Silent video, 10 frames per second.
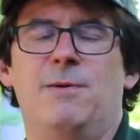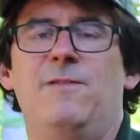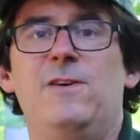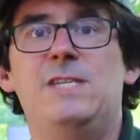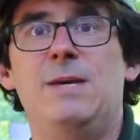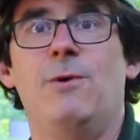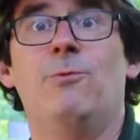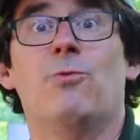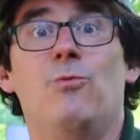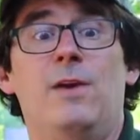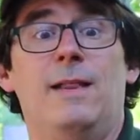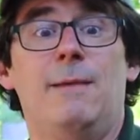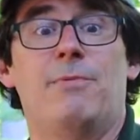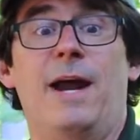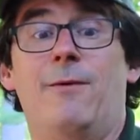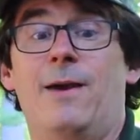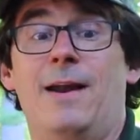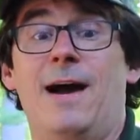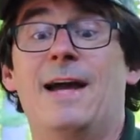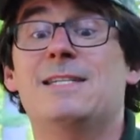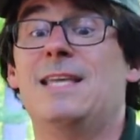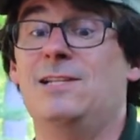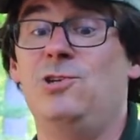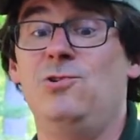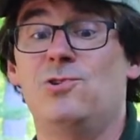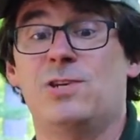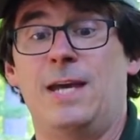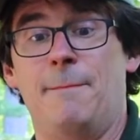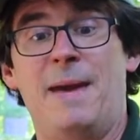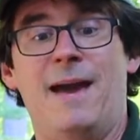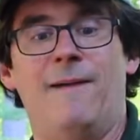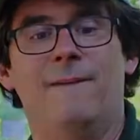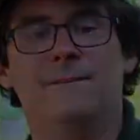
But if you see one with really bright red eyes, that's usually a male.